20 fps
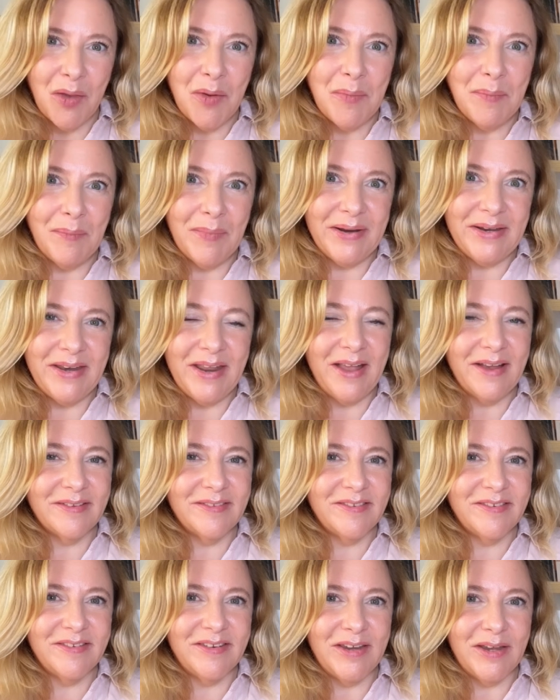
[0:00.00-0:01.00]
My
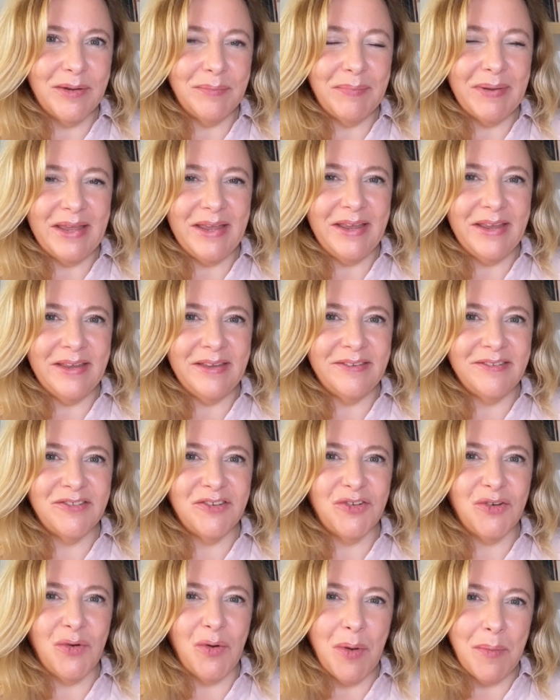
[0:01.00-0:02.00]
next tip is
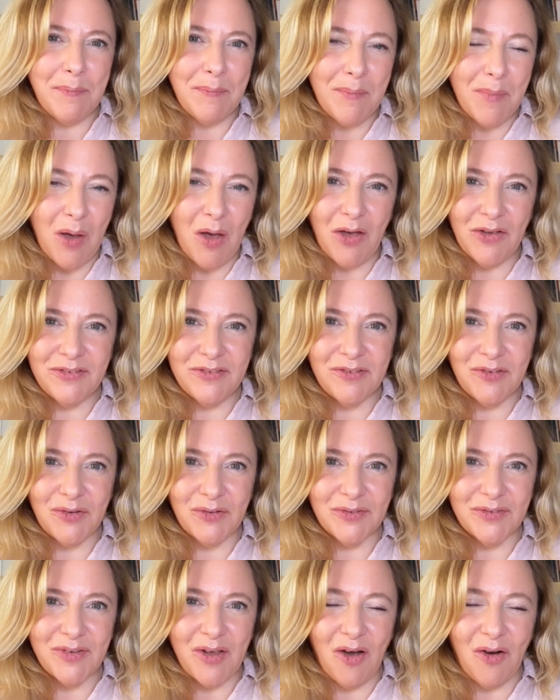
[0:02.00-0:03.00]
to immerse
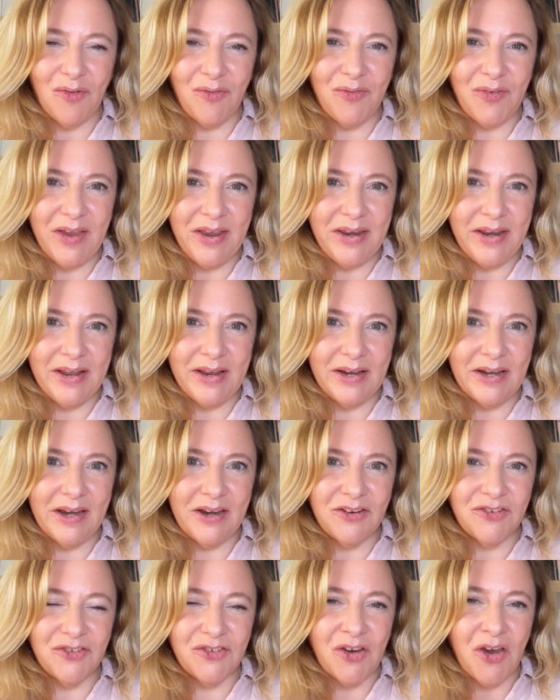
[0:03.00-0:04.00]
yourself in
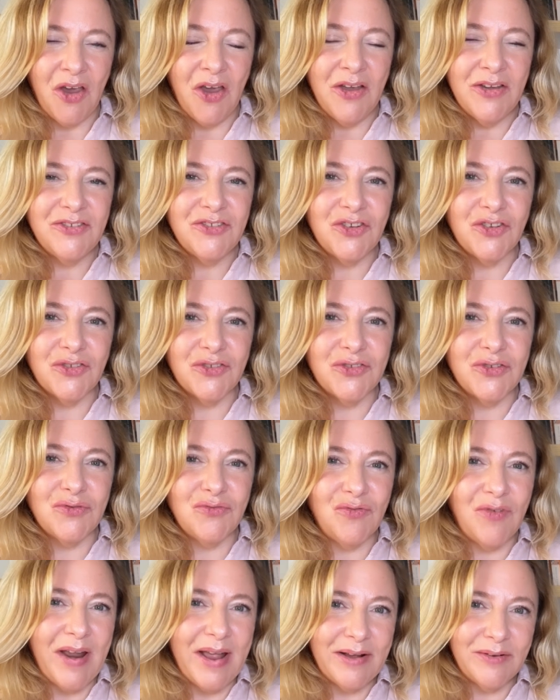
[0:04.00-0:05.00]
English, to
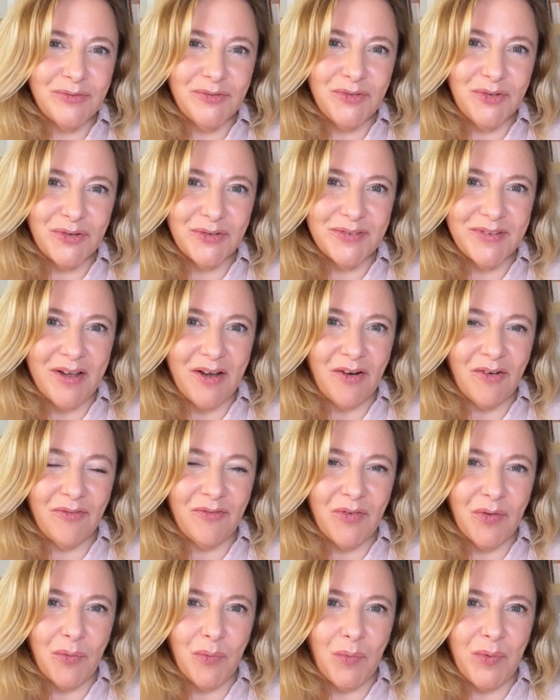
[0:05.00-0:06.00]
surround
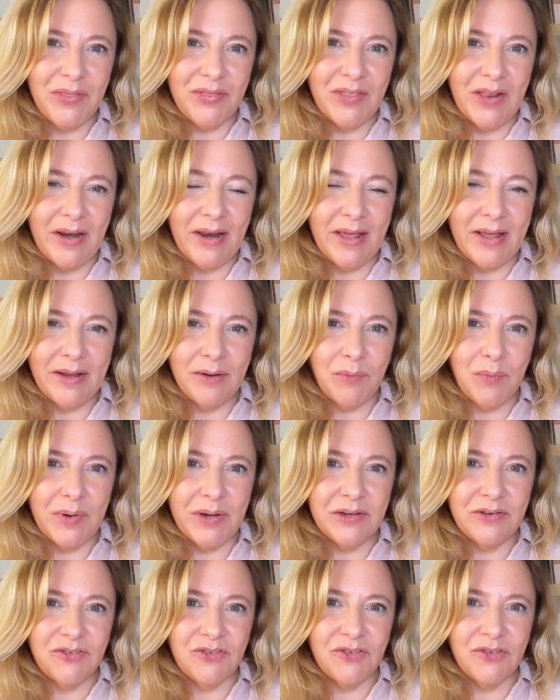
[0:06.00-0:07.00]
yourself with the
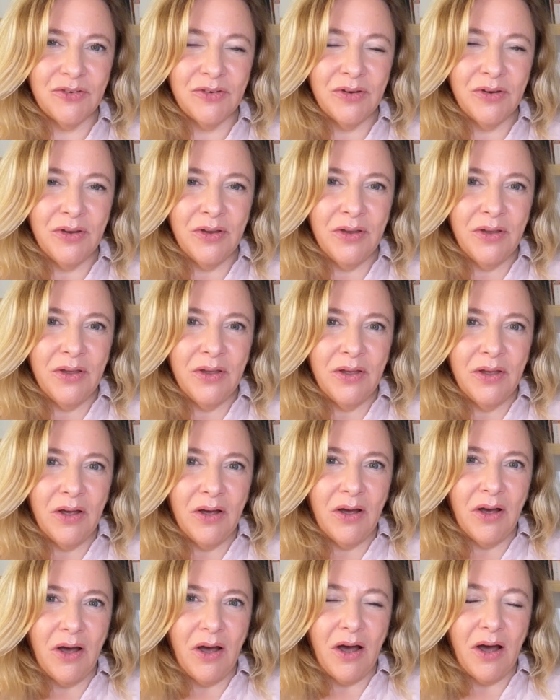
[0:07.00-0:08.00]
language.
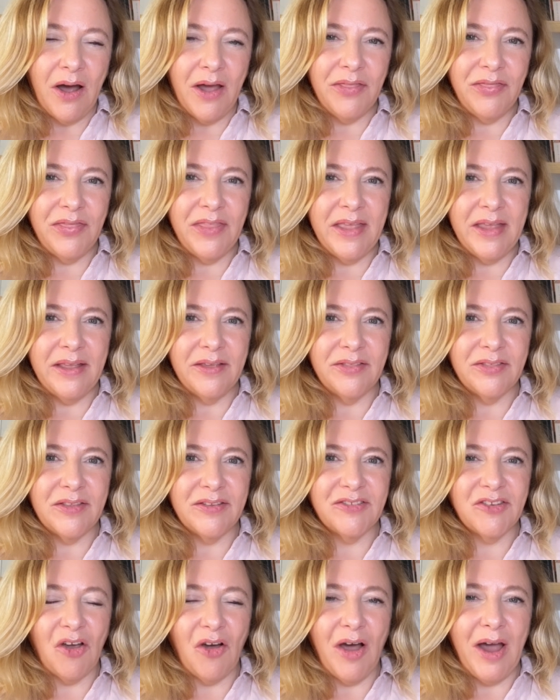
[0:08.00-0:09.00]
I think the
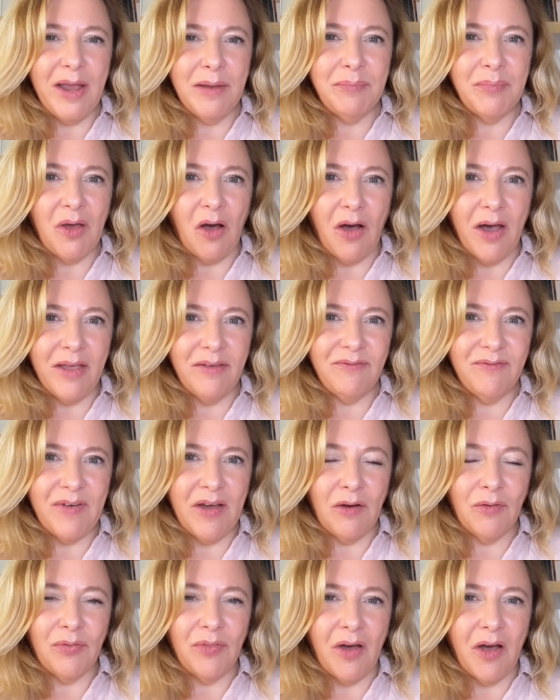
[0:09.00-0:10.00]
time that I
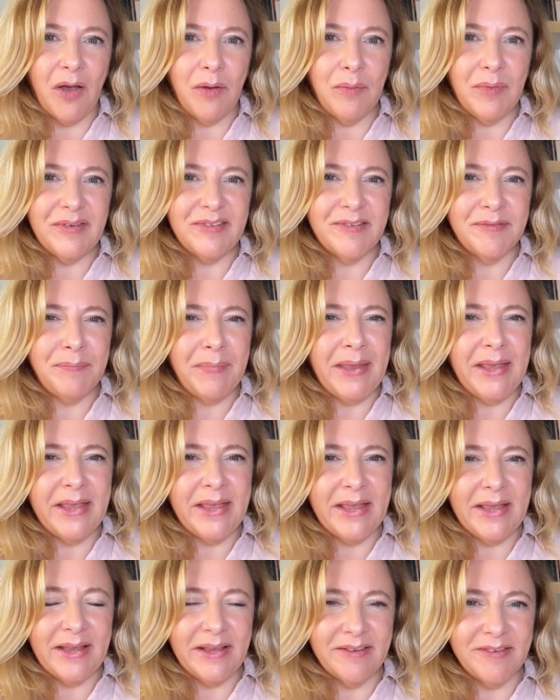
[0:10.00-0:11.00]
felt that I was
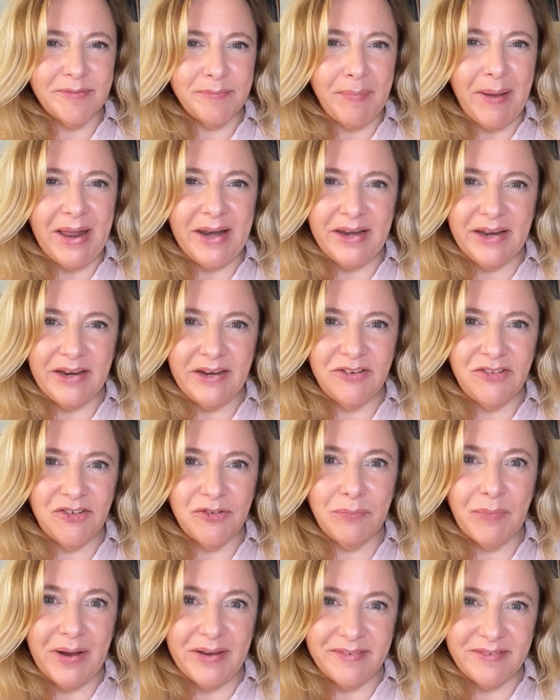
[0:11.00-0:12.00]
speaking
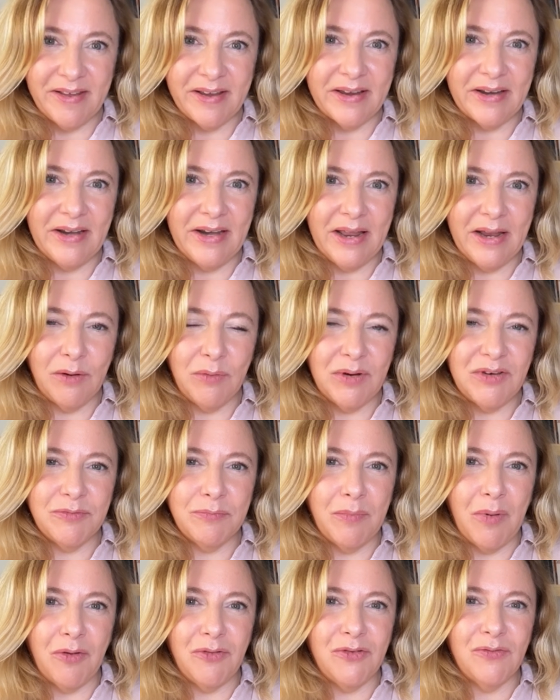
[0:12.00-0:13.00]
Spanish, my second language,
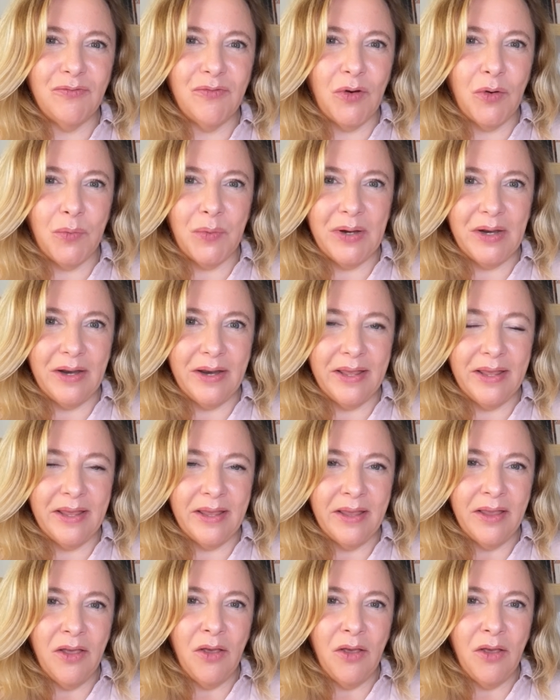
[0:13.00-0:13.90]
most fluently